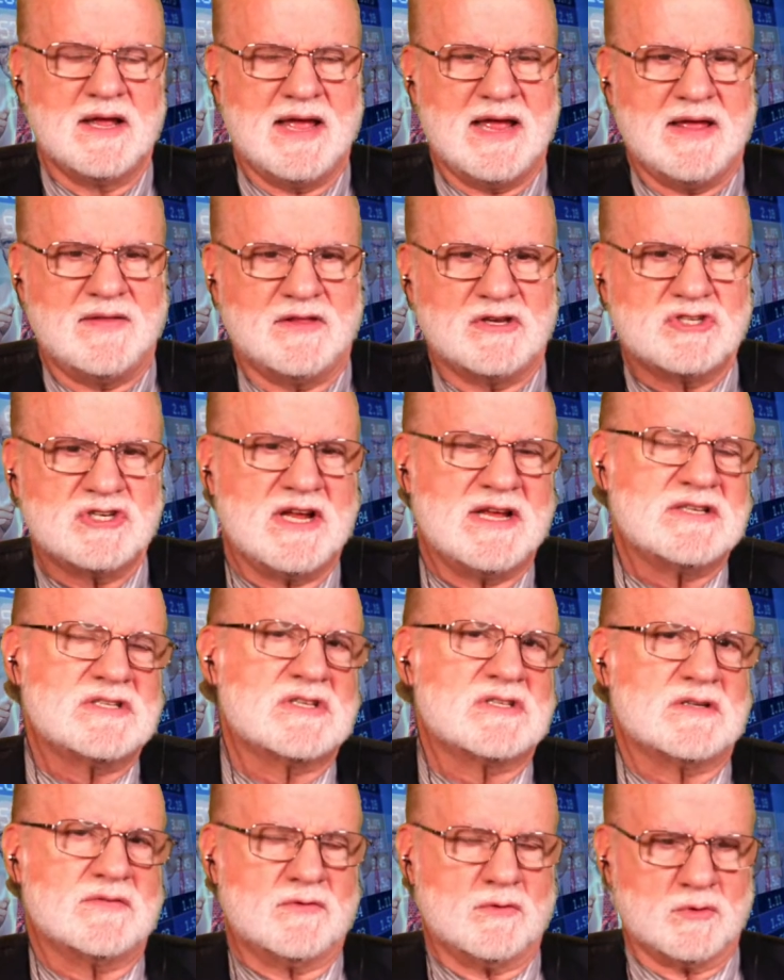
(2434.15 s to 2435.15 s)
And the
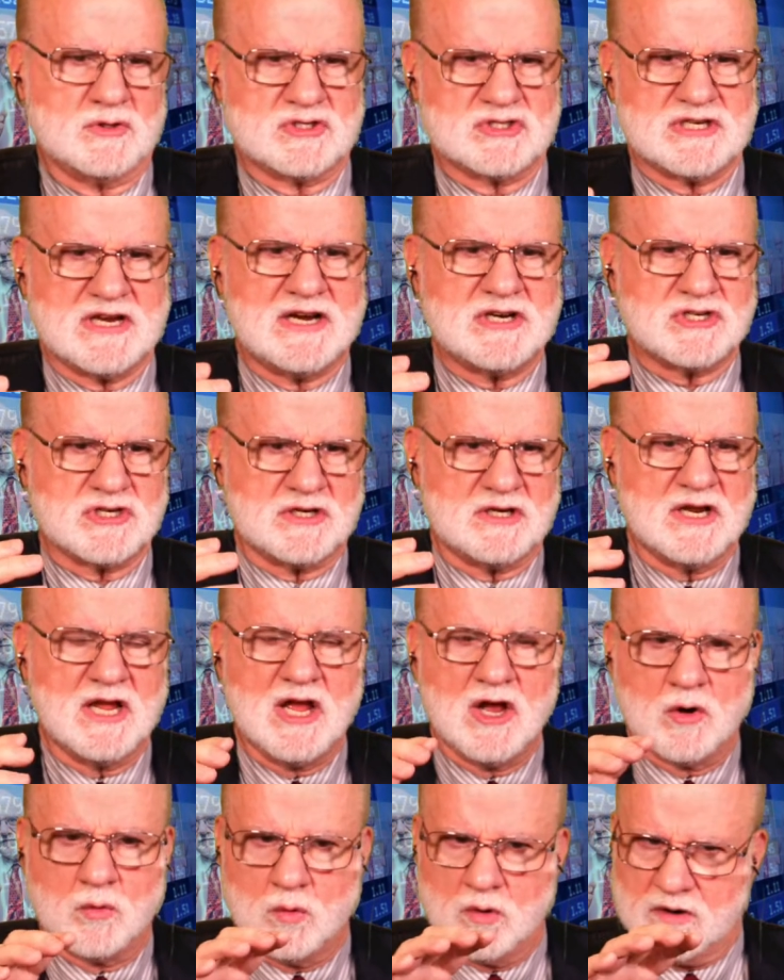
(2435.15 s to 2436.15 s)
chances of a recession
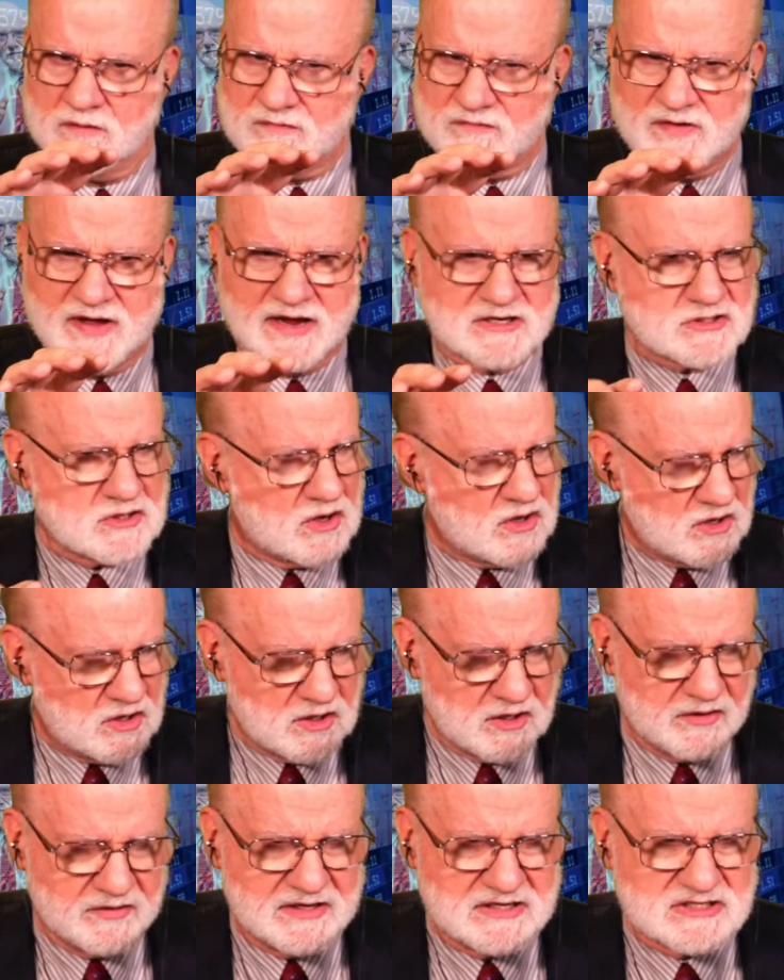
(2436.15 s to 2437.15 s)
would affect
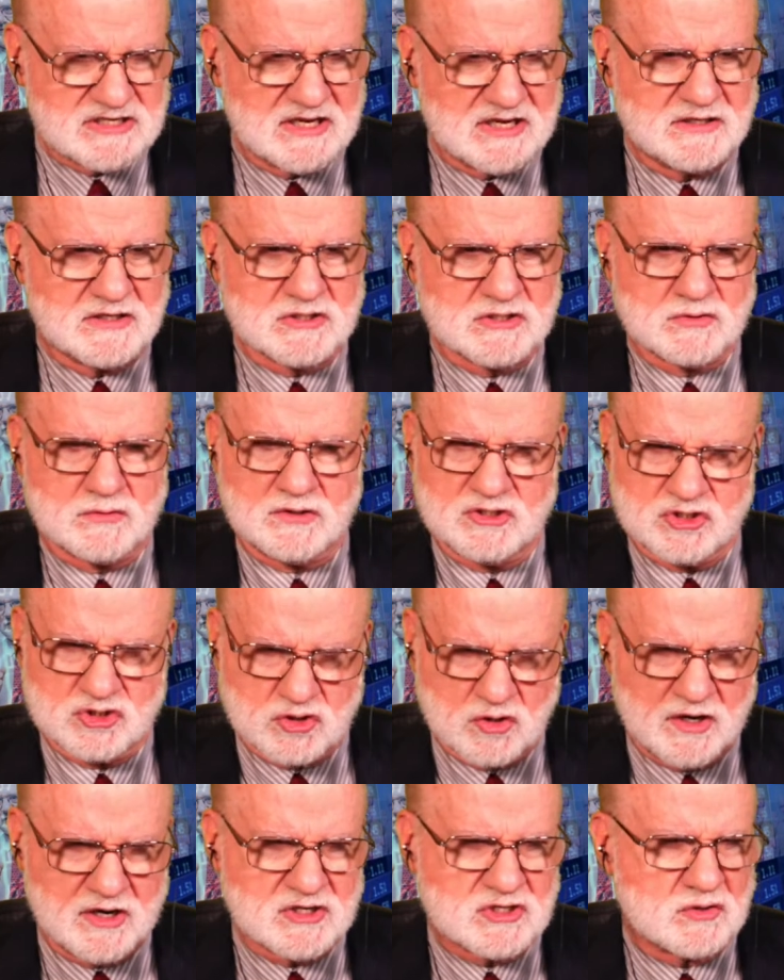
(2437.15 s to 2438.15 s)
all of these industries,
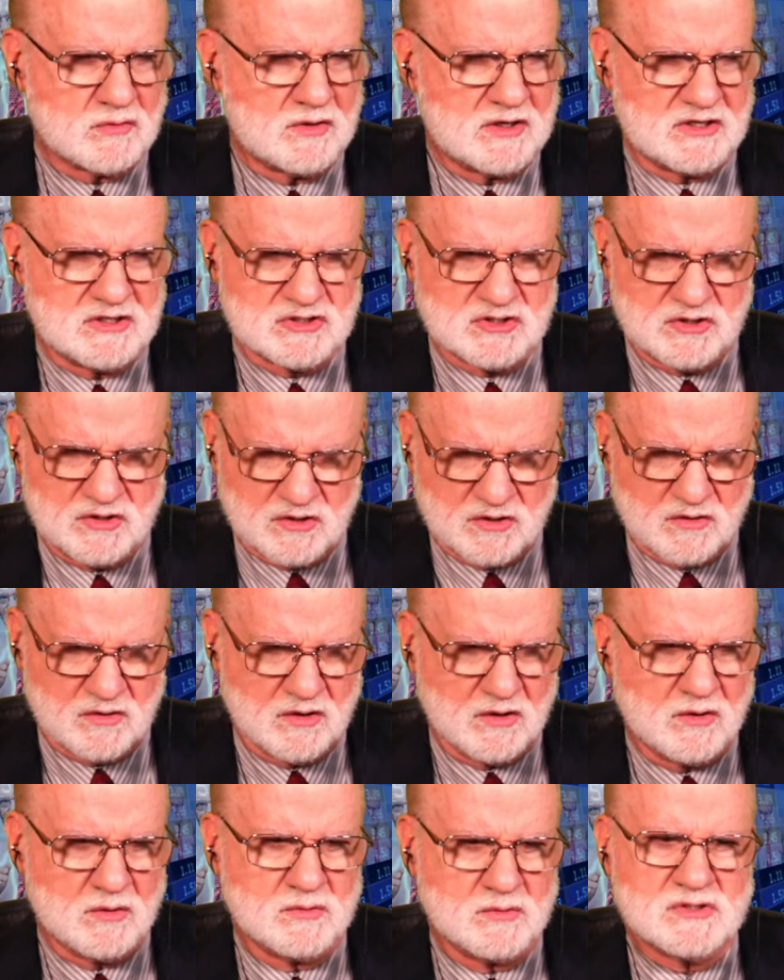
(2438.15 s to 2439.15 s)
treasuries,
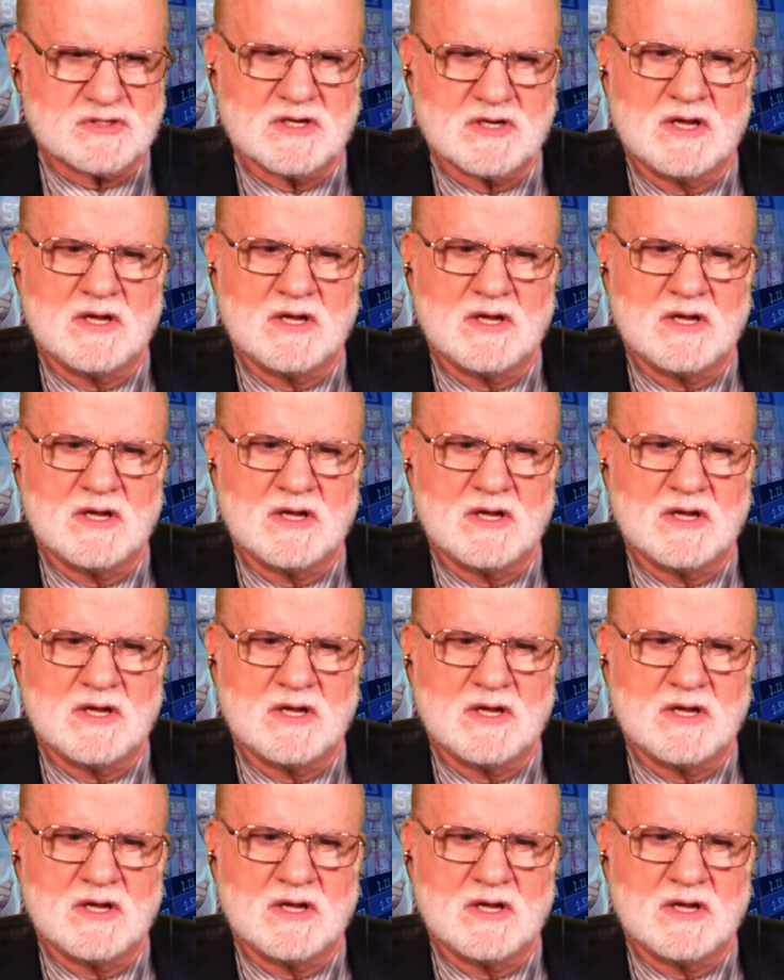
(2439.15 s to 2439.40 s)
euros,